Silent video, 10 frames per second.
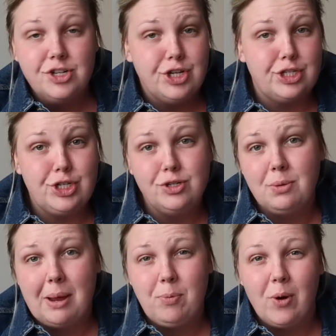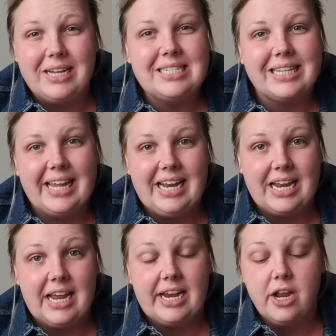just to use up my points late
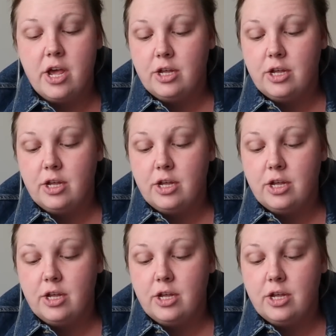at night.